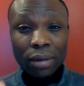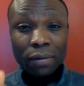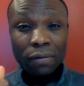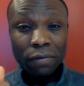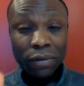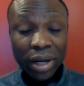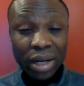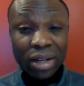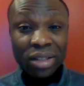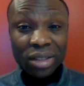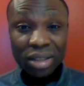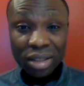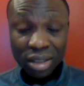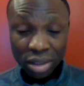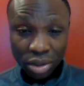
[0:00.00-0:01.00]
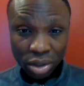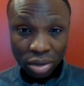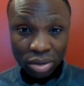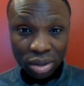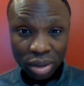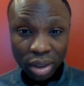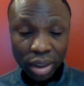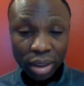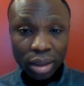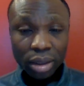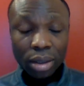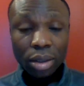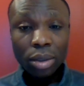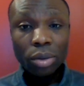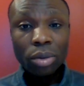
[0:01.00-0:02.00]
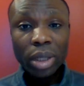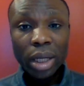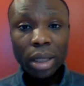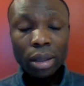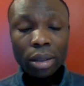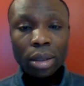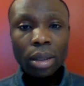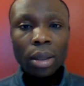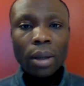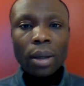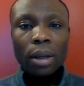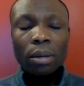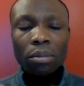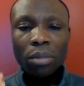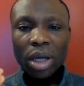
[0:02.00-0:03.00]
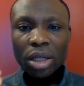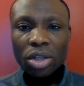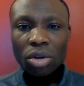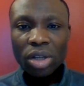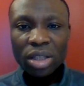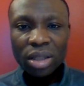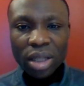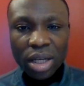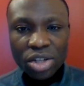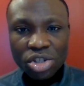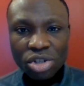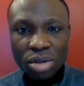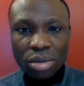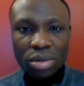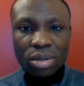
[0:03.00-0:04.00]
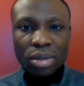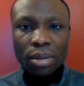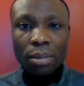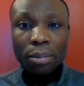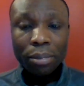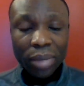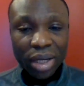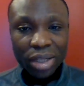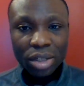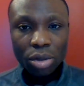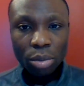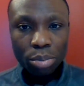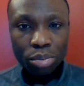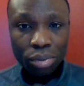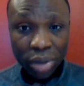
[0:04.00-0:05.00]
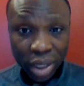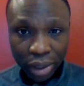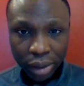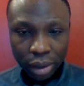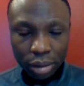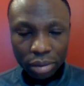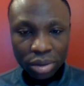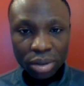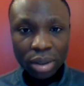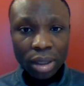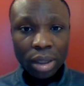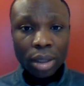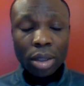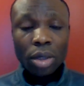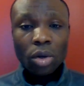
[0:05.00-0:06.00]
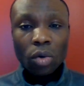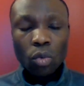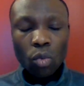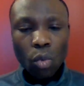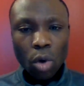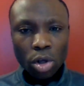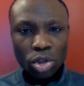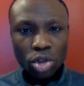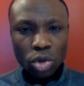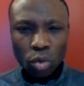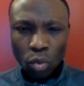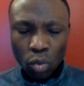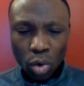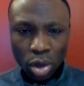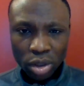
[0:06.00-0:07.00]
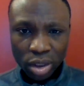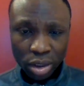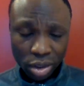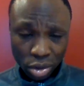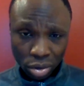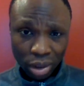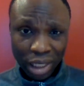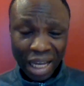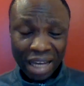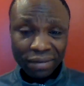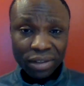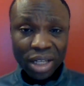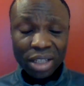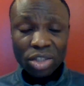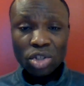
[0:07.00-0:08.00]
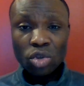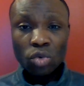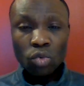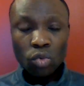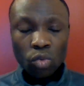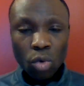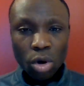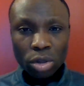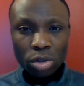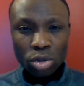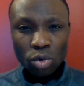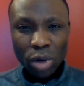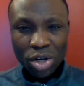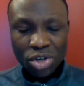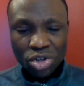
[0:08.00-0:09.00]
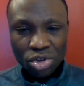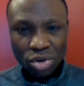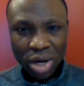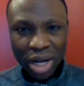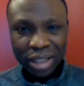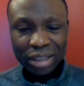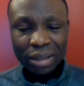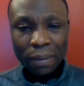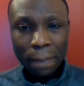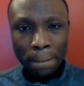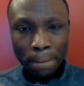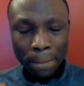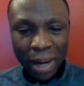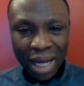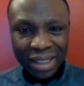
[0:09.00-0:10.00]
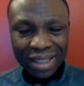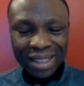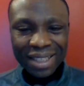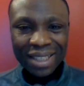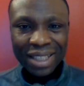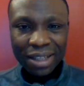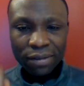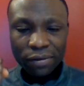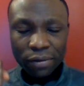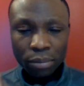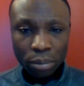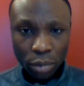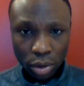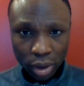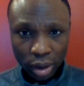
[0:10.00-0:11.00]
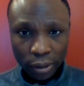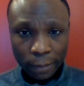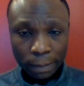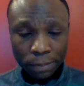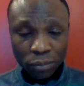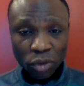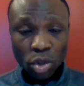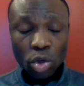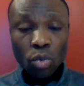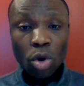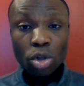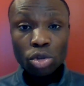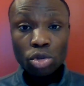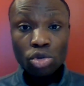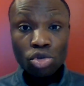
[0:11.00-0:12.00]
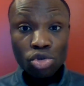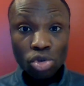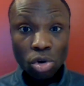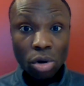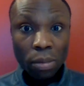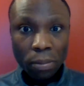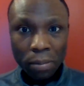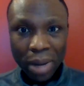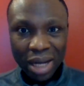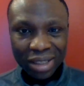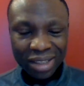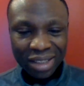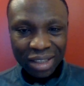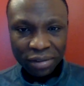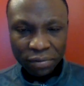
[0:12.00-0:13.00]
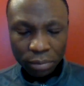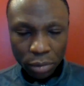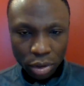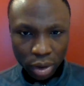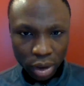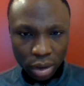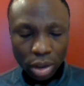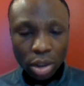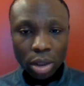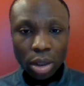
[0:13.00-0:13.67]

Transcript: very seriously okay make your intentions make your prayers what you want in your life that you want to attract massive money you want to draw massive money